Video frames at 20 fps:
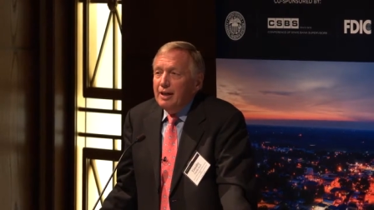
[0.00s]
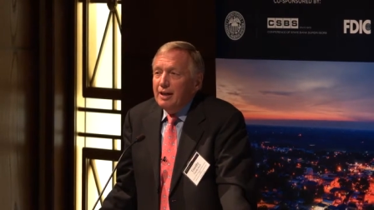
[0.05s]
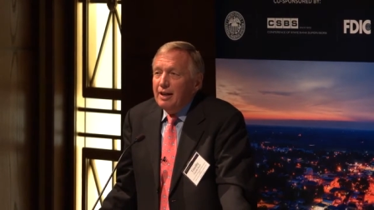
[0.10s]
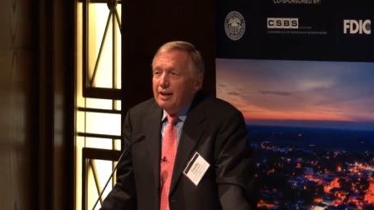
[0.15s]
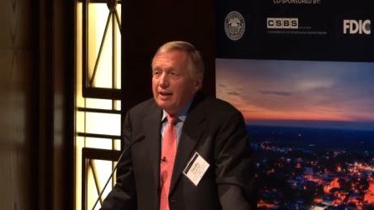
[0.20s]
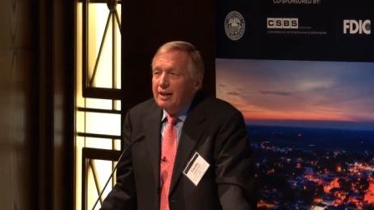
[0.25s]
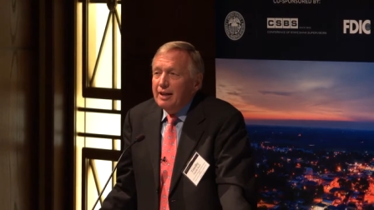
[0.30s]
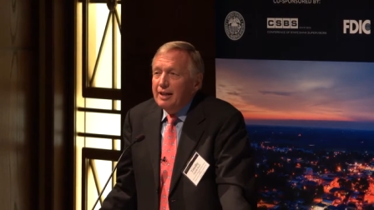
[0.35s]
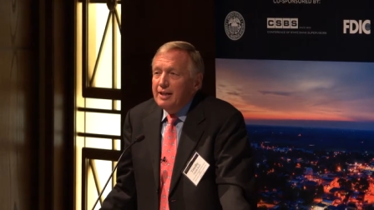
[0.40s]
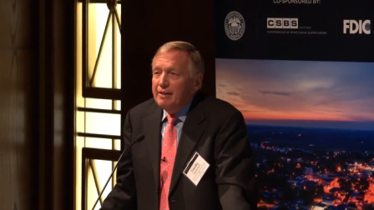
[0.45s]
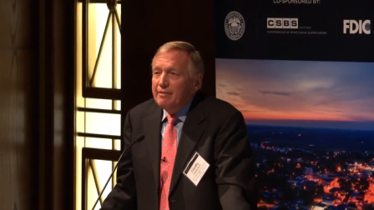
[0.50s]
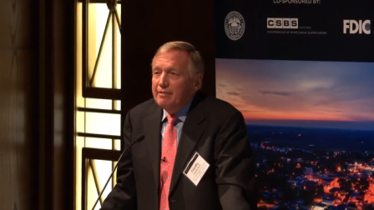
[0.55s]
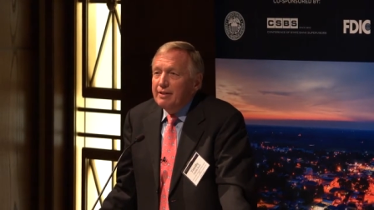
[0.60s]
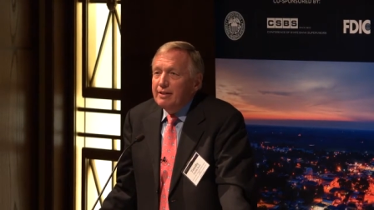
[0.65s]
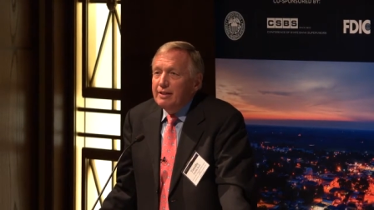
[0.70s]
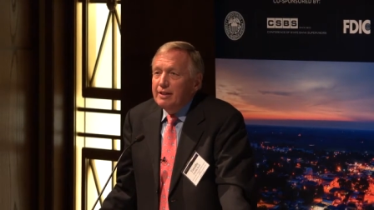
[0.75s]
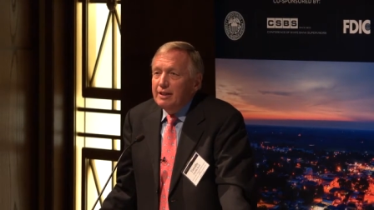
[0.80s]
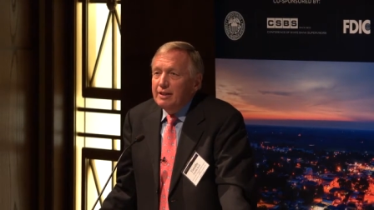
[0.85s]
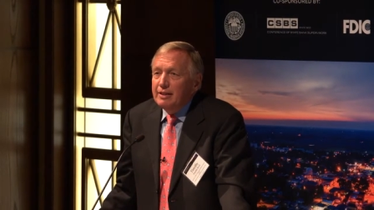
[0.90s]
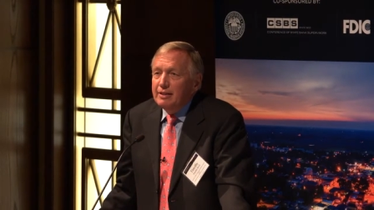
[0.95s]
I think
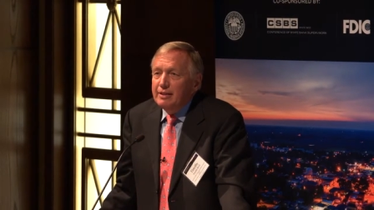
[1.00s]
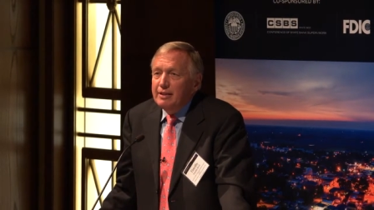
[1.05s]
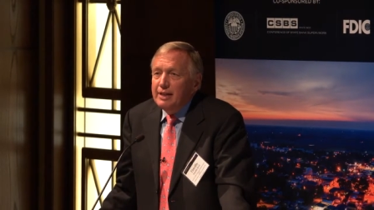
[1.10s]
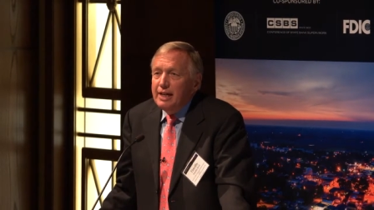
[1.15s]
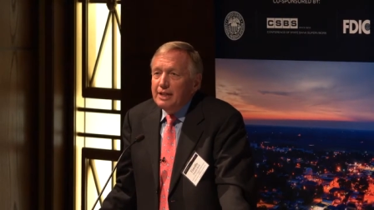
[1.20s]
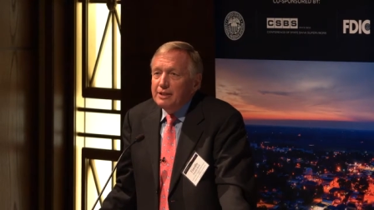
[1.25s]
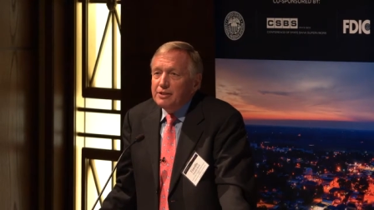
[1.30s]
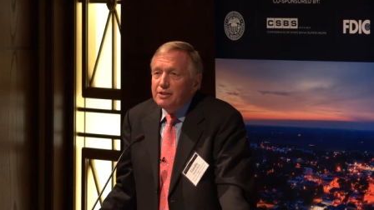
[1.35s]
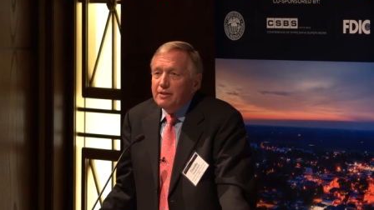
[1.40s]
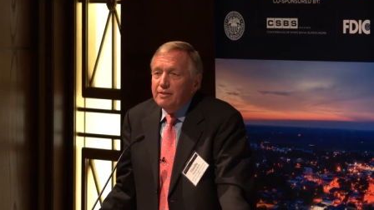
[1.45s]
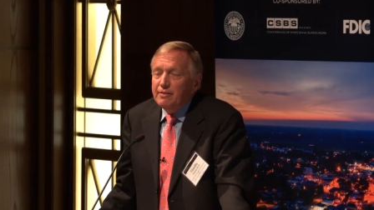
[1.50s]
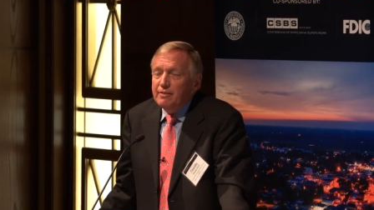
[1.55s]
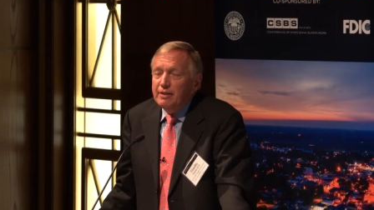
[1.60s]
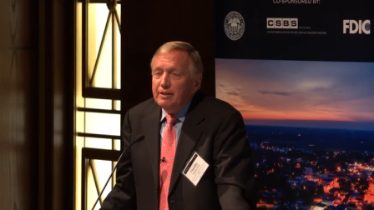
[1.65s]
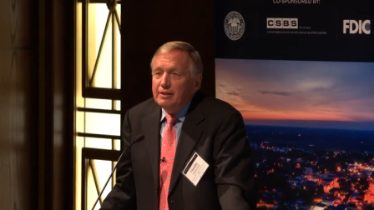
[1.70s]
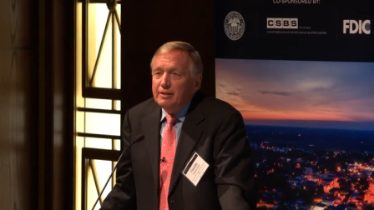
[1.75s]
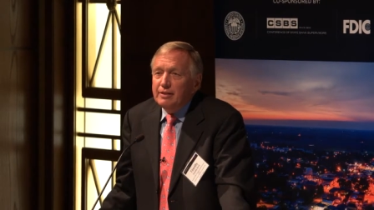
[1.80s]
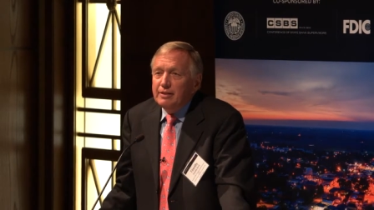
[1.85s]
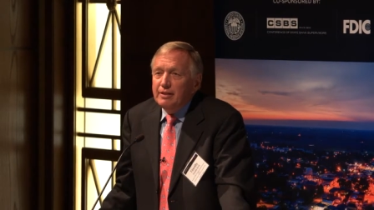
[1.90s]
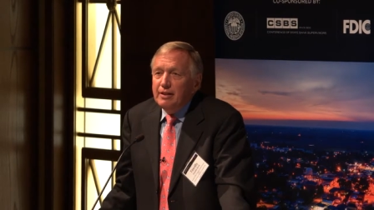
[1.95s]
given the nature of
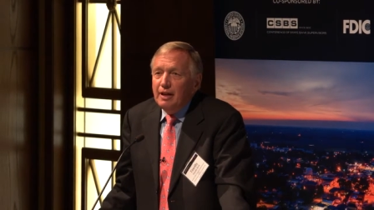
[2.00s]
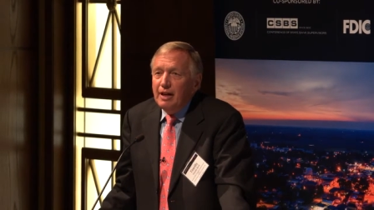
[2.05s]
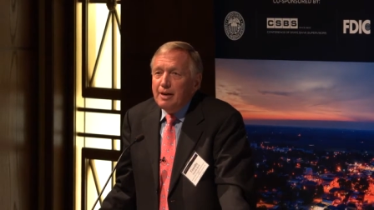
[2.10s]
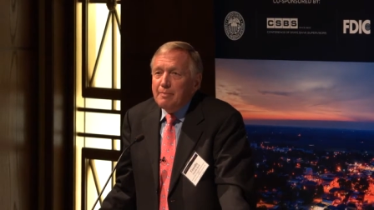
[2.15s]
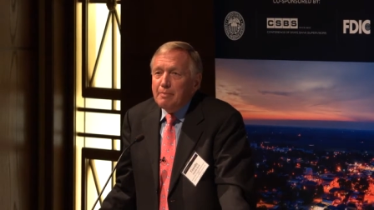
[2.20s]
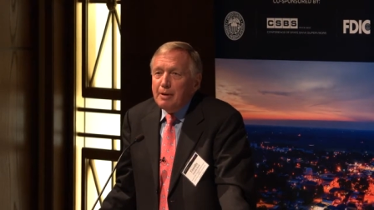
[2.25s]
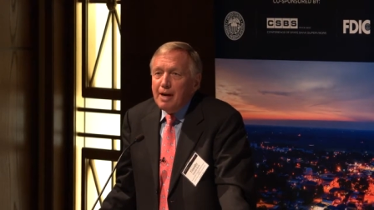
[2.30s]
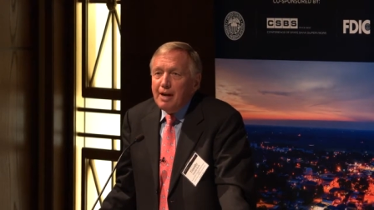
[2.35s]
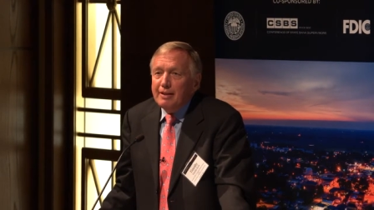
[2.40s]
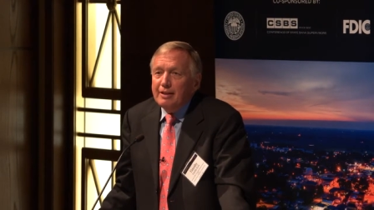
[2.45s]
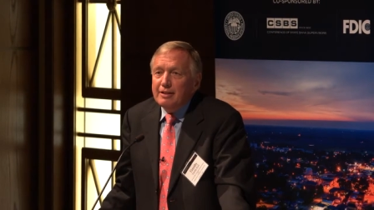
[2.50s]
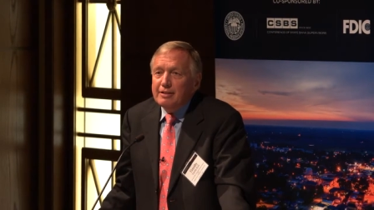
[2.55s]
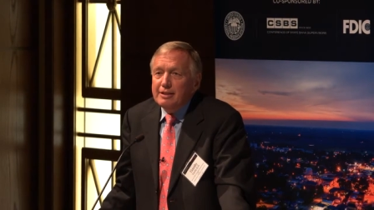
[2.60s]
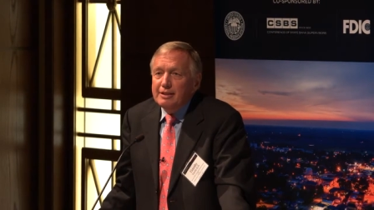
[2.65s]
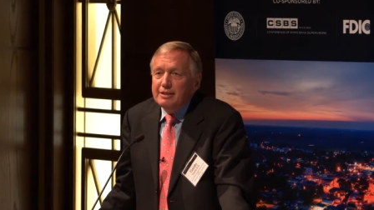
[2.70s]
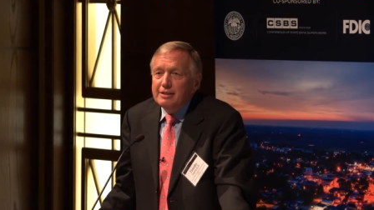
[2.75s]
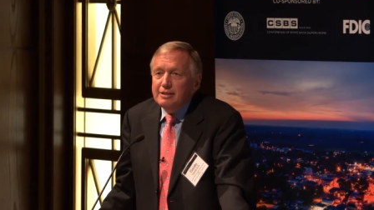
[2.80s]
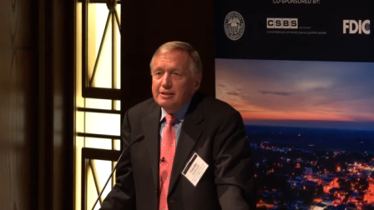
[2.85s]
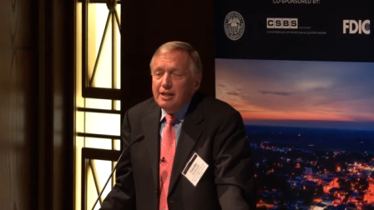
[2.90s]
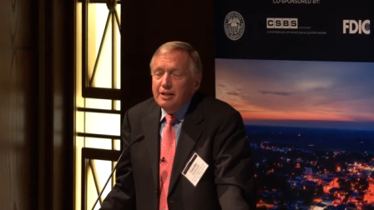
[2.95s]
the
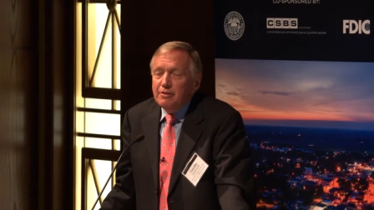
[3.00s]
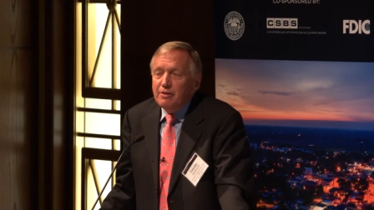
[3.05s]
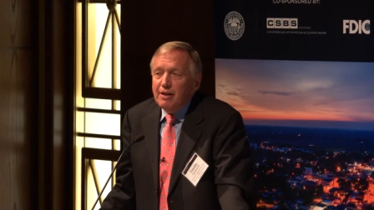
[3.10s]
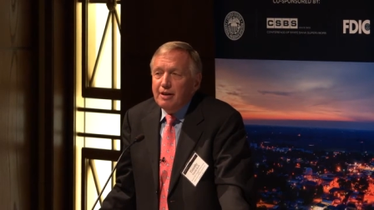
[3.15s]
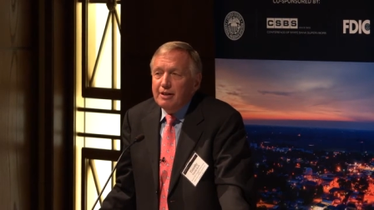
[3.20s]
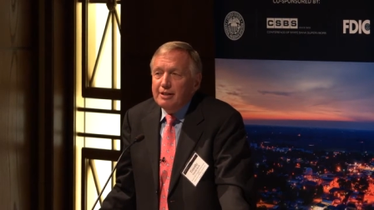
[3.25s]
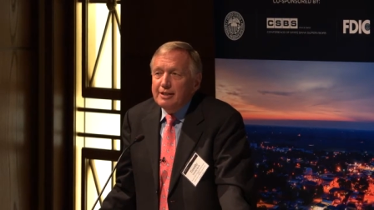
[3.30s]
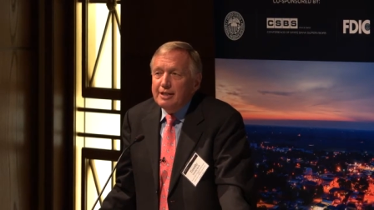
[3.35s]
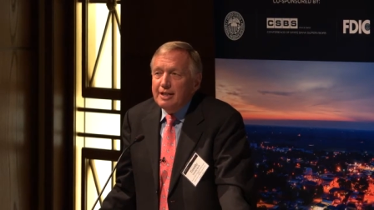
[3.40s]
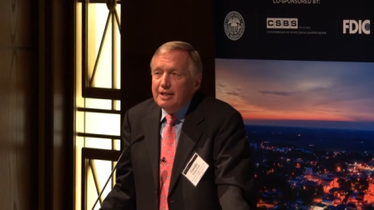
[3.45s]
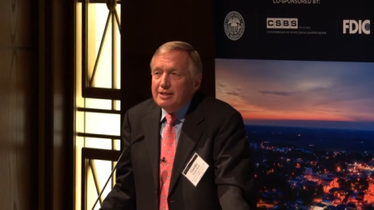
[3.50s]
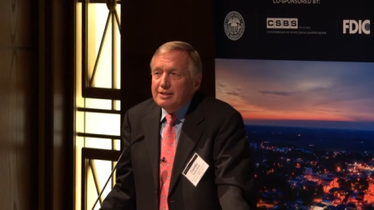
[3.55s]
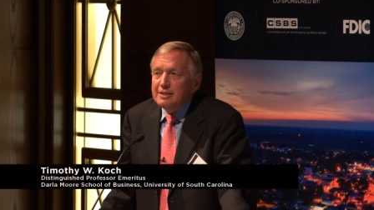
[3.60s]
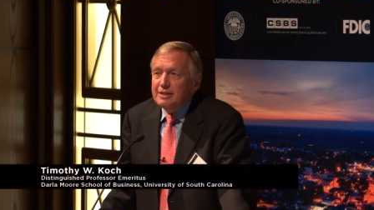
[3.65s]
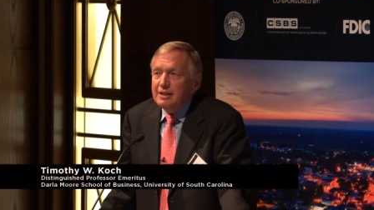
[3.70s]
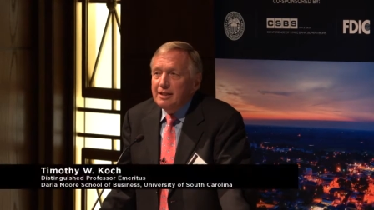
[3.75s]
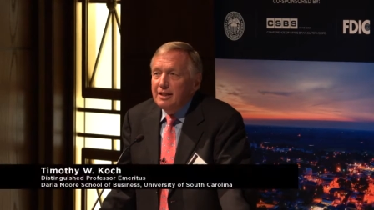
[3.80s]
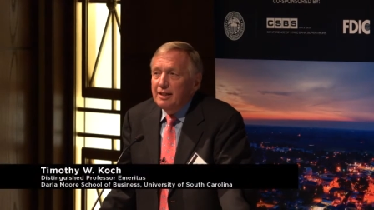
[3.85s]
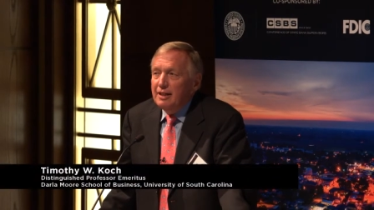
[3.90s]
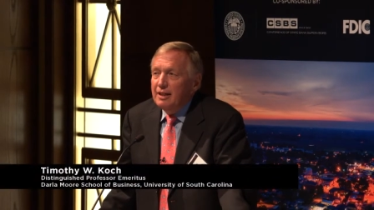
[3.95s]
hypotheses they try to
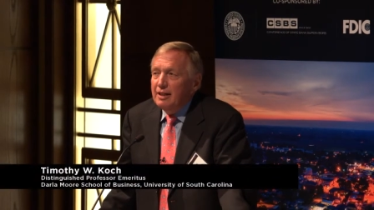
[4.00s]
test,